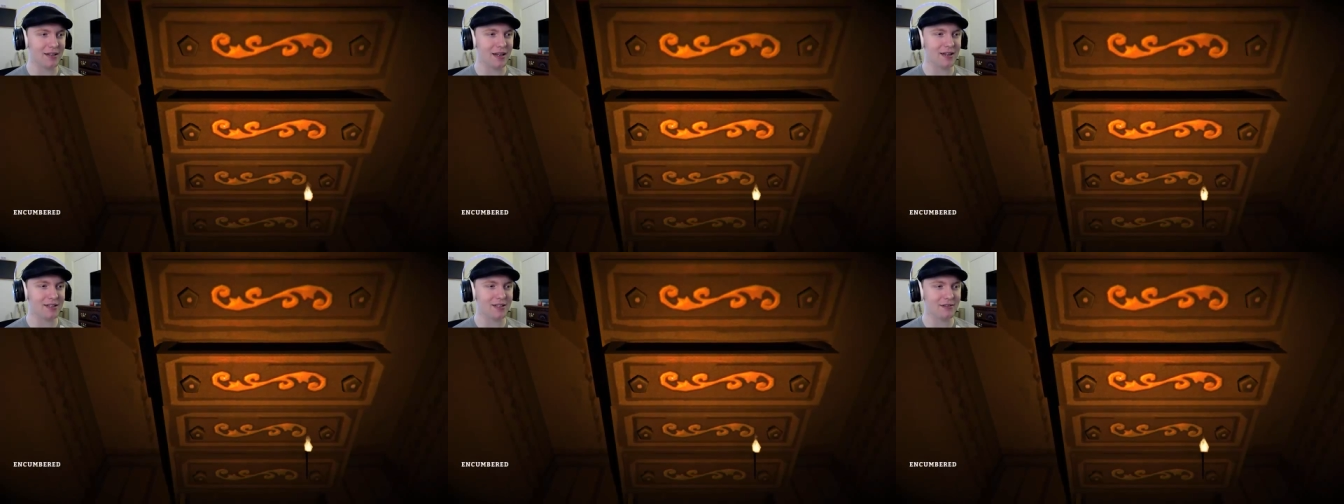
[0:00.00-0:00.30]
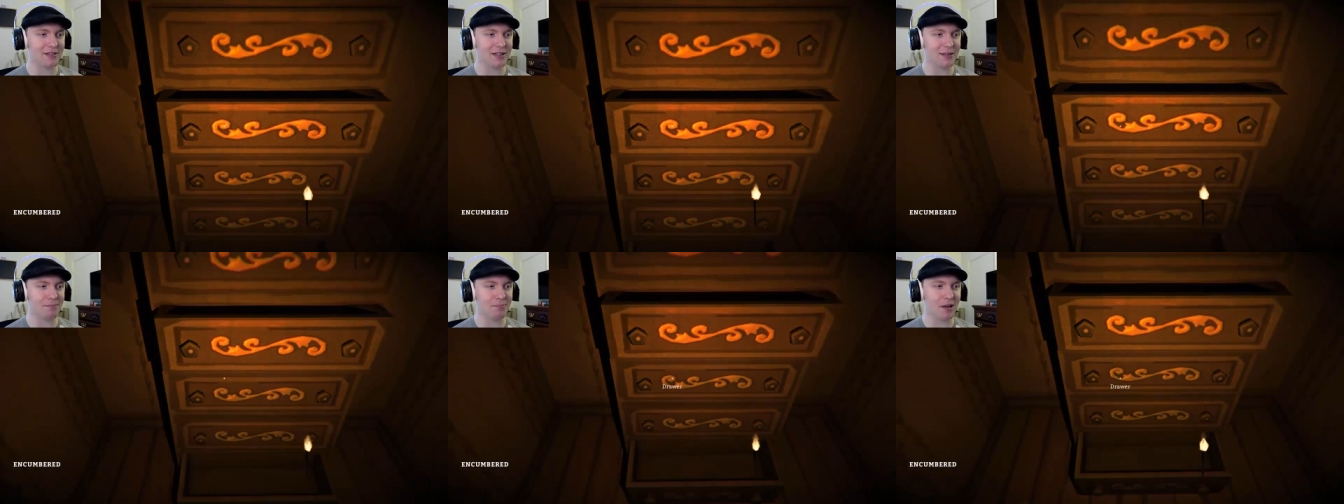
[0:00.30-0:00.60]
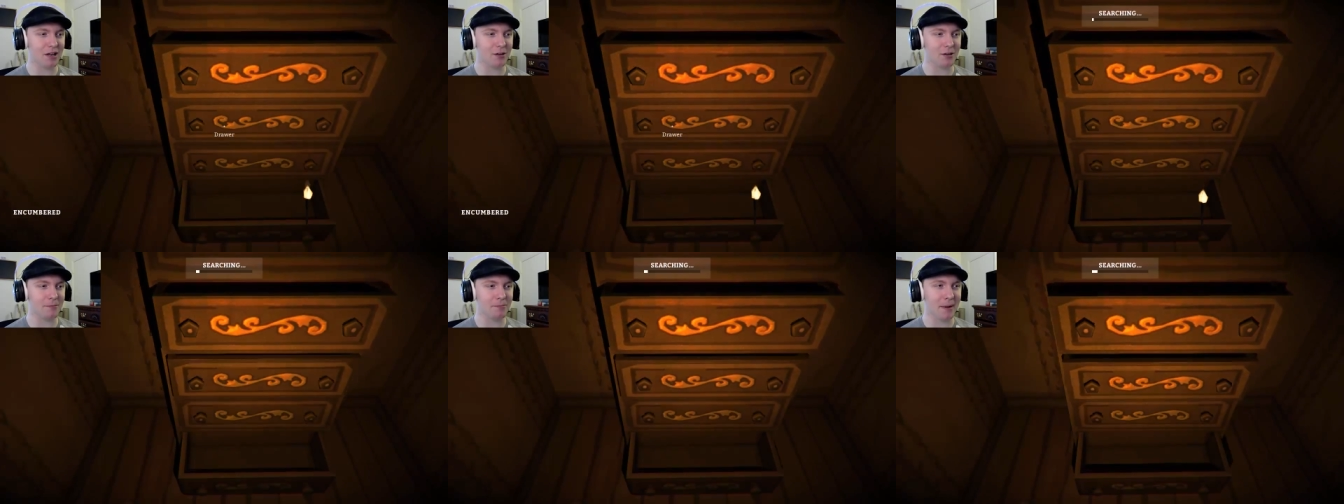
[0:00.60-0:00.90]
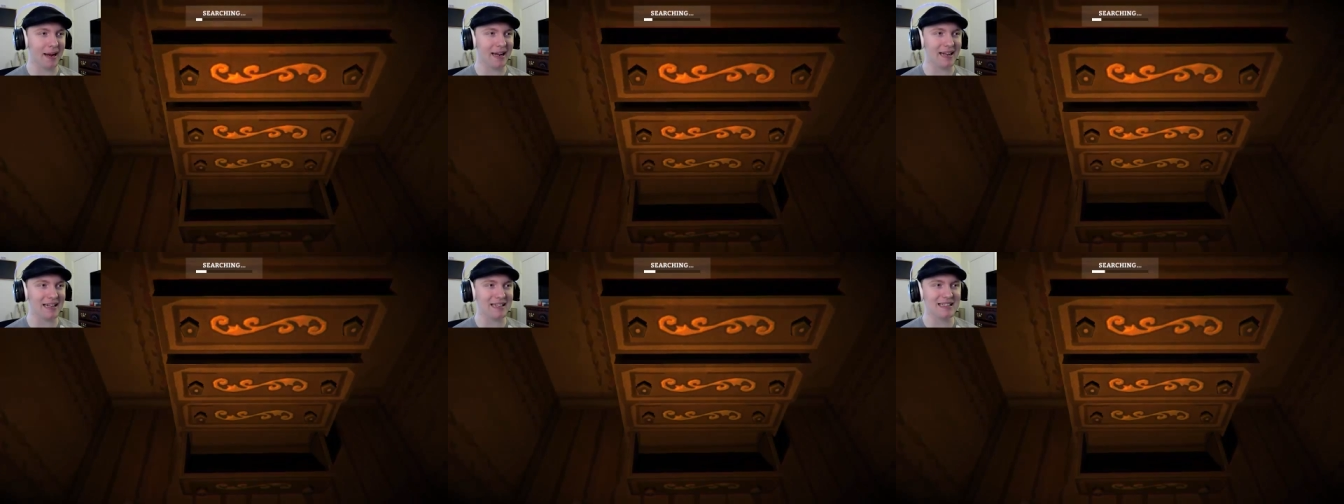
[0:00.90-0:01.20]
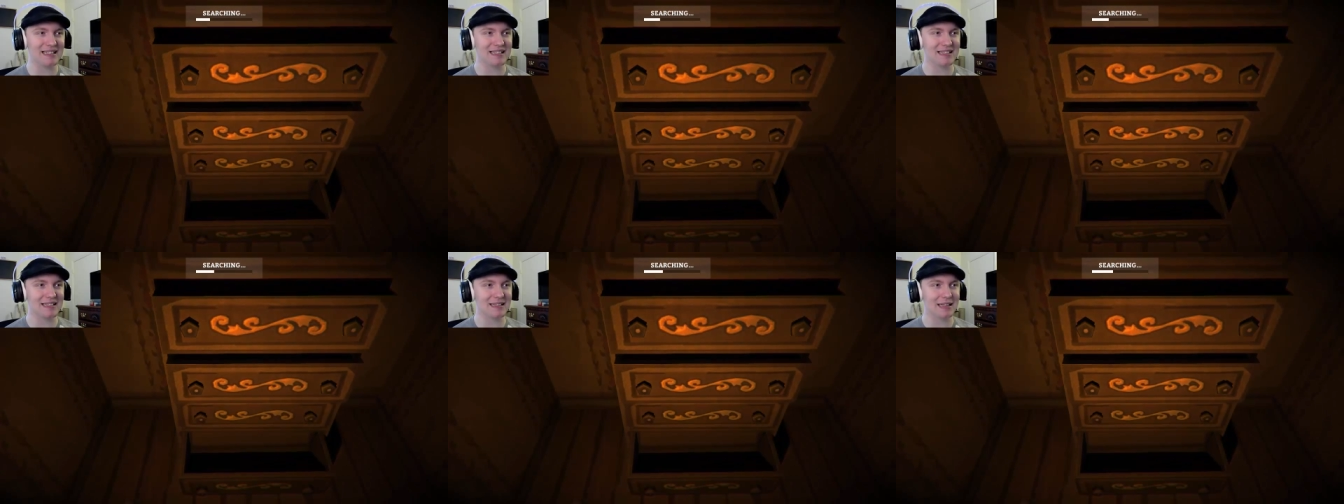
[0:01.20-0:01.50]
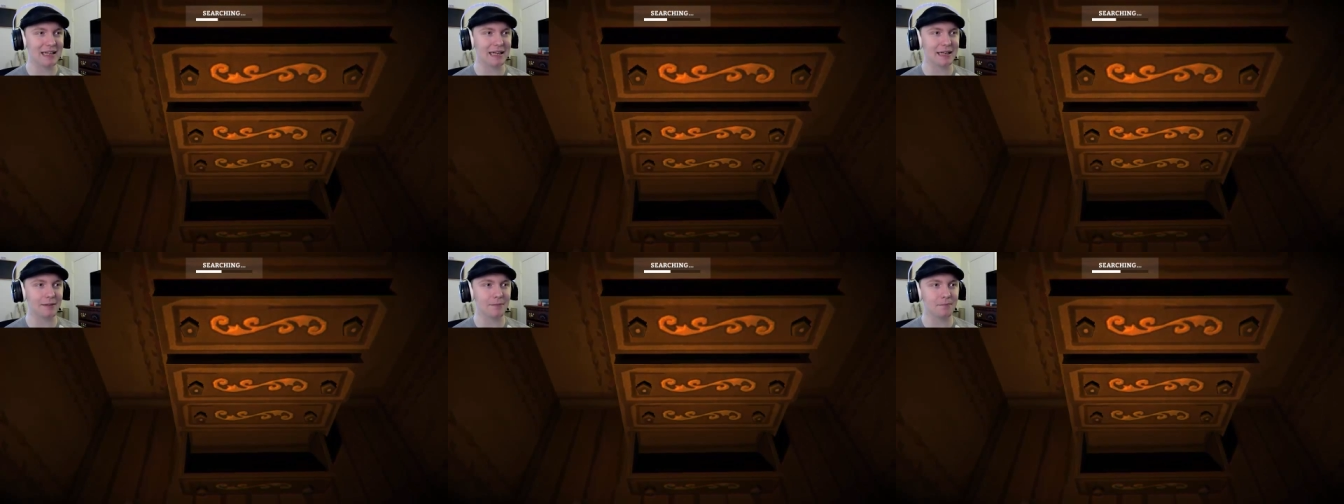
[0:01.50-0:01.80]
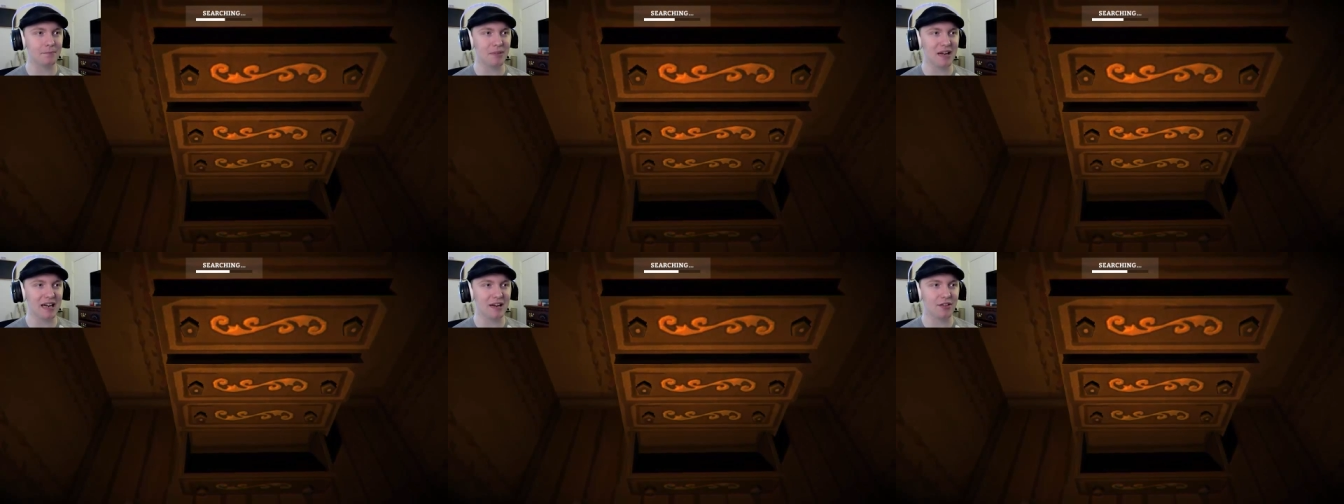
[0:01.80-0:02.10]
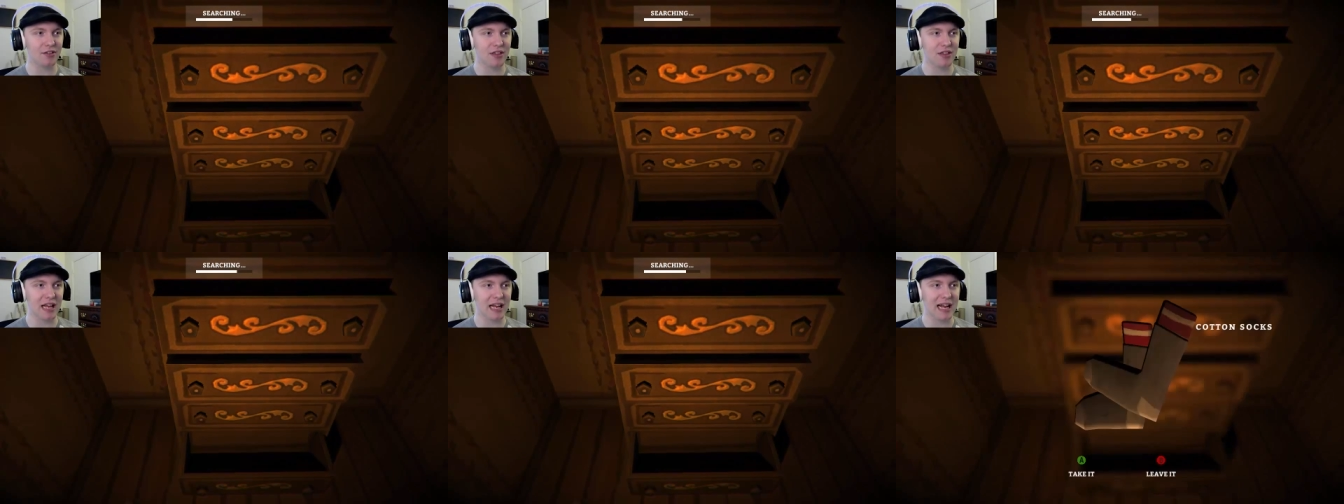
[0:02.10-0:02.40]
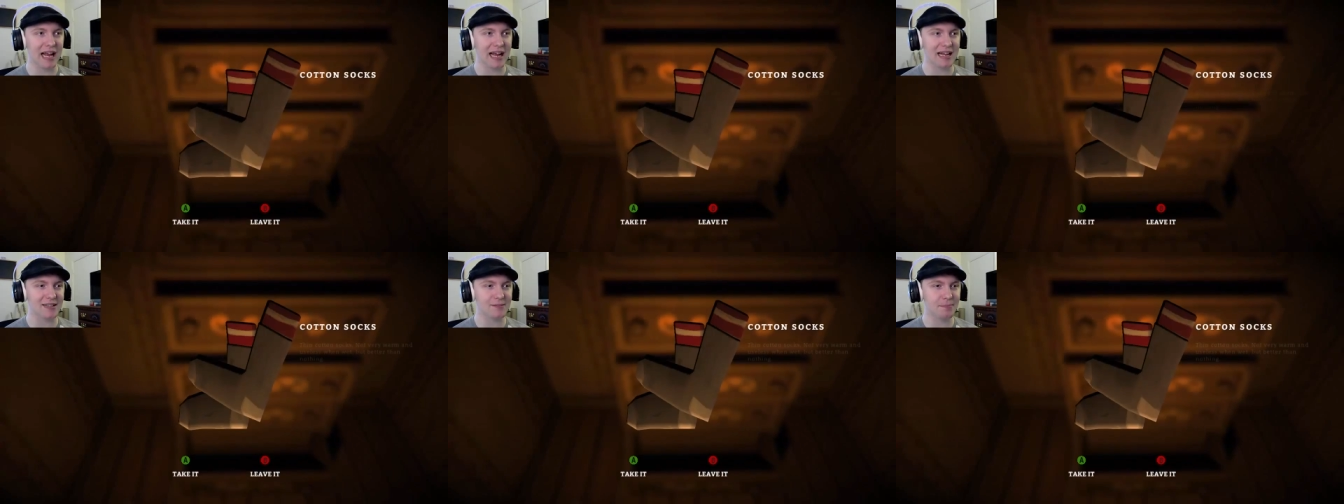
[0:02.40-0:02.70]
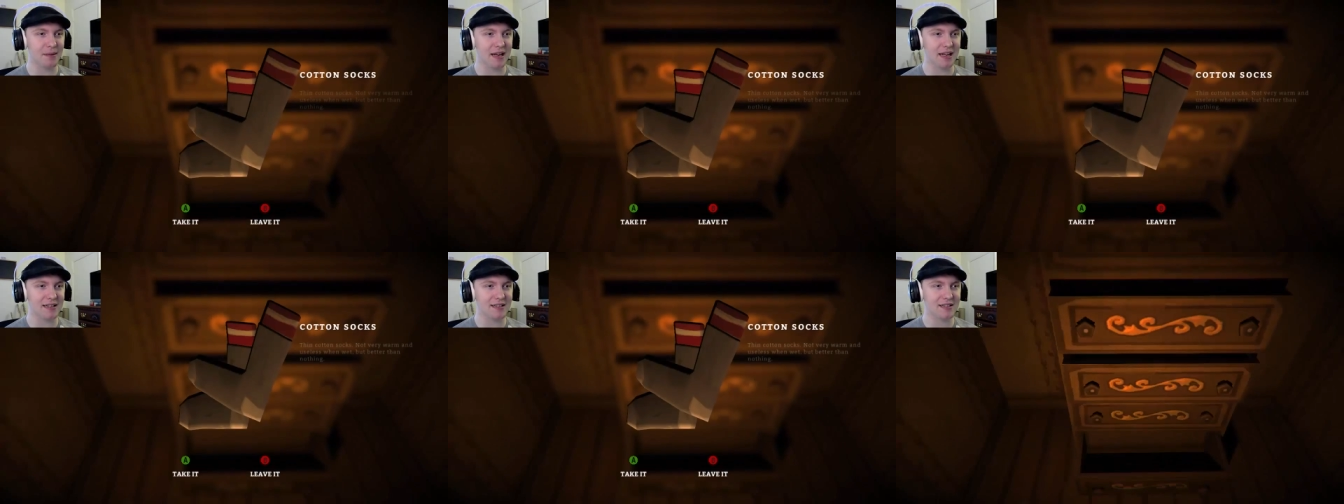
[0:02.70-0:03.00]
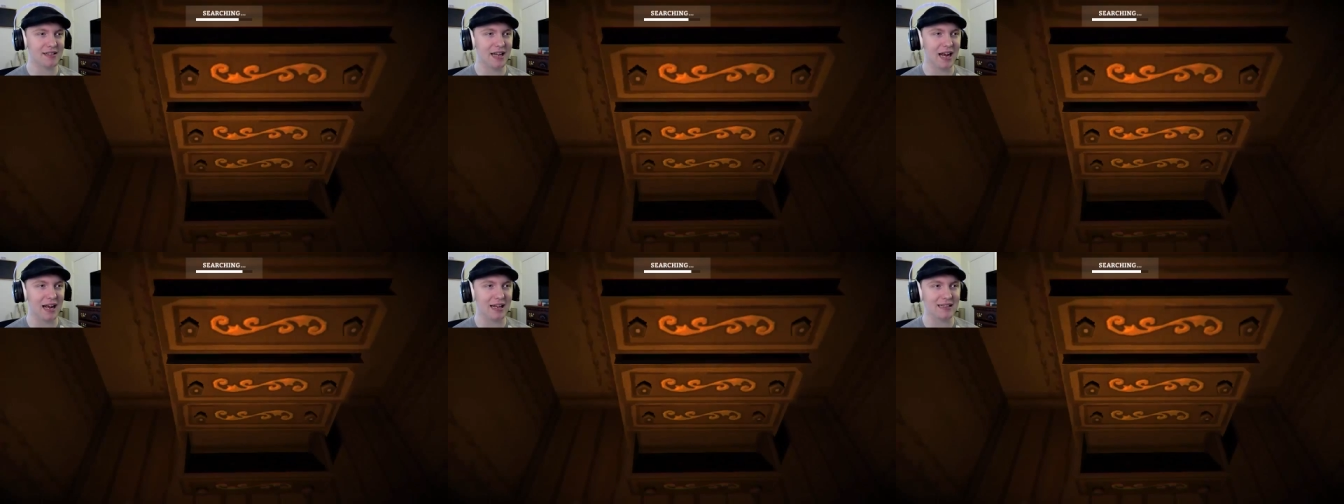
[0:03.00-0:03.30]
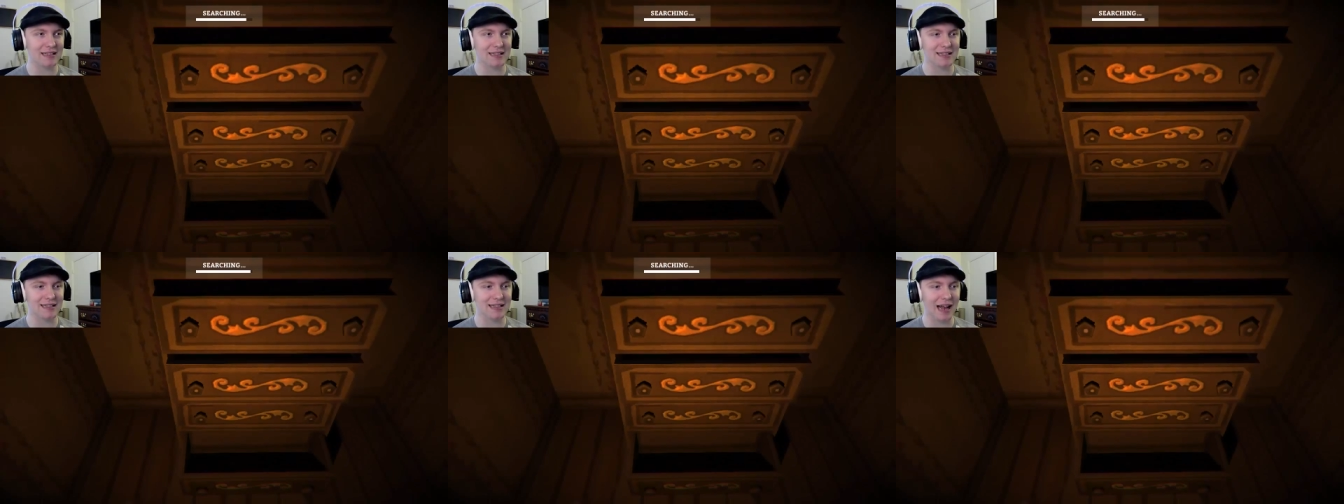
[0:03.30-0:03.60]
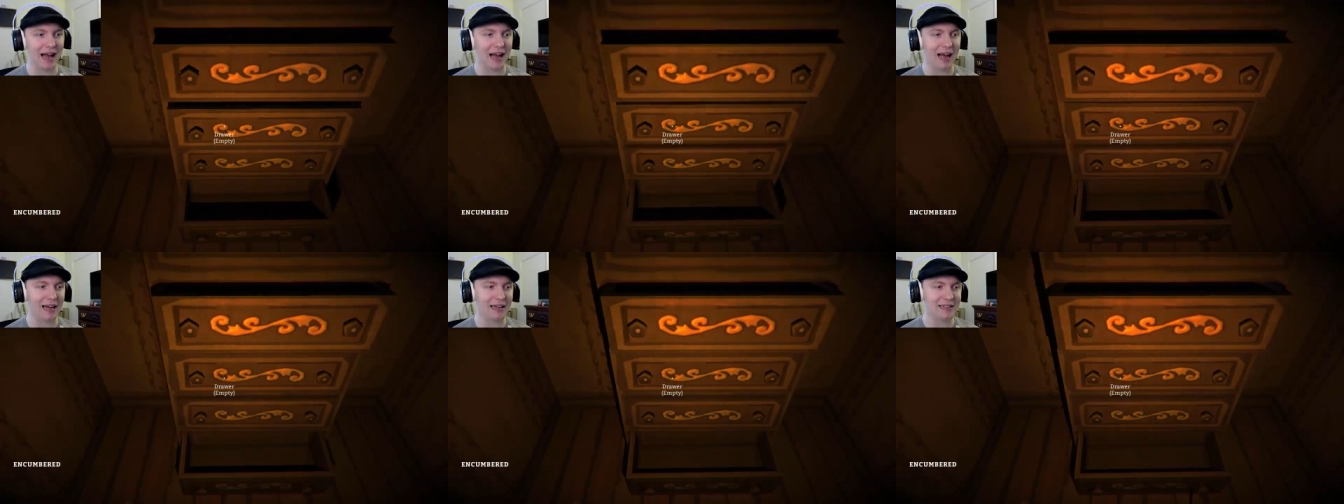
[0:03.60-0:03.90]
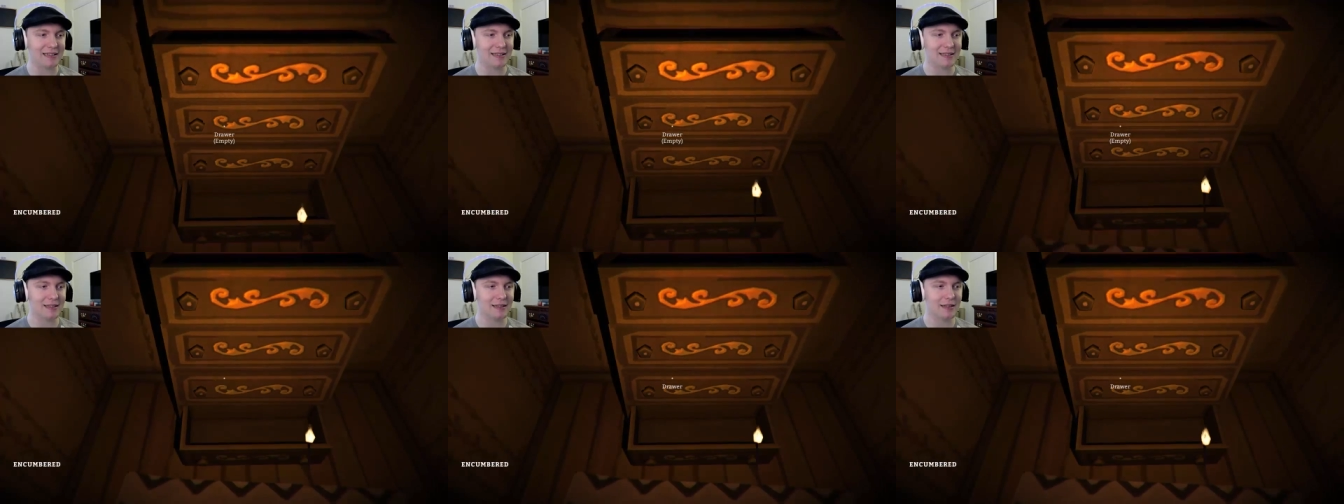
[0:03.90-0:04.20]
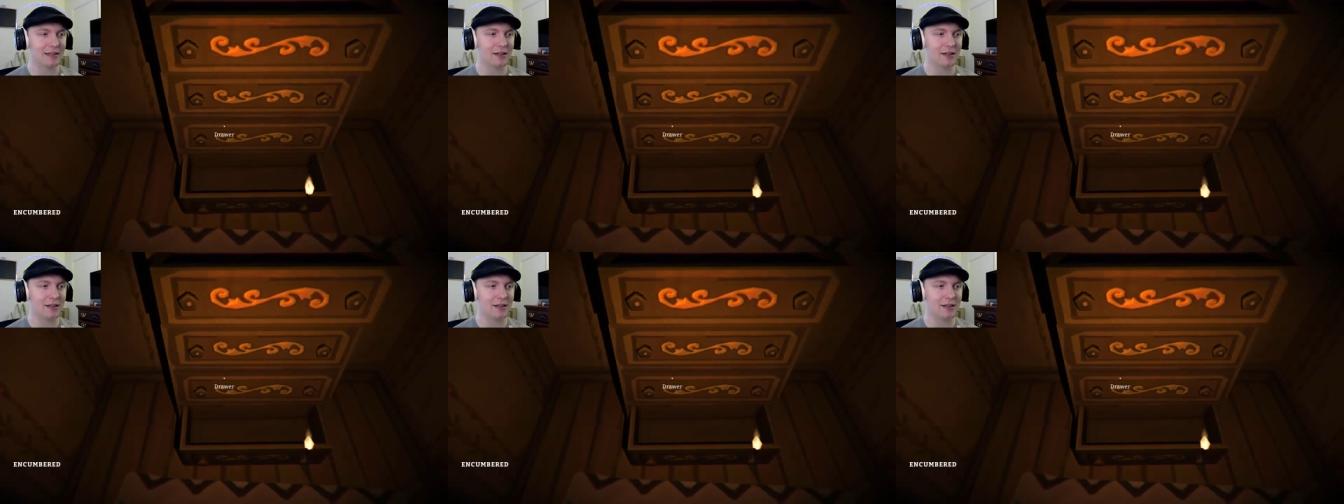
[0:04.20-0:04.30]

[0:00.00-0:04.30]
Is there any better pants? Like, big, thick-ass pants, cotton socks.